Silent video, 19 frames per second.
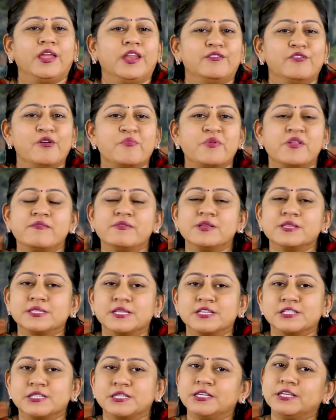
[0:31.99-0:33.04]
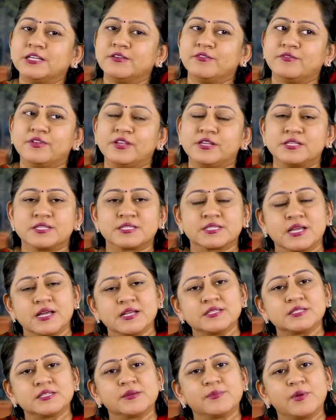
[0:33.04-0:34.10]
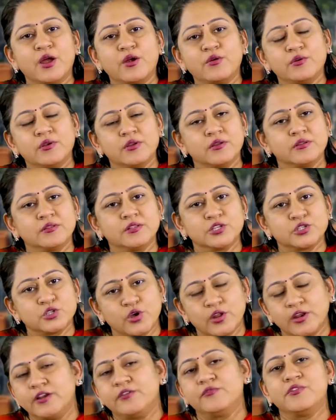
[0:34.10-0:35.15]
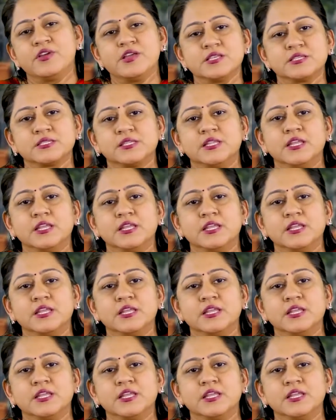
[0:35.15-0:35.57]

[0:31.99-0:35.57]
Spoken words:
in our previous session we discussed about the solid waste,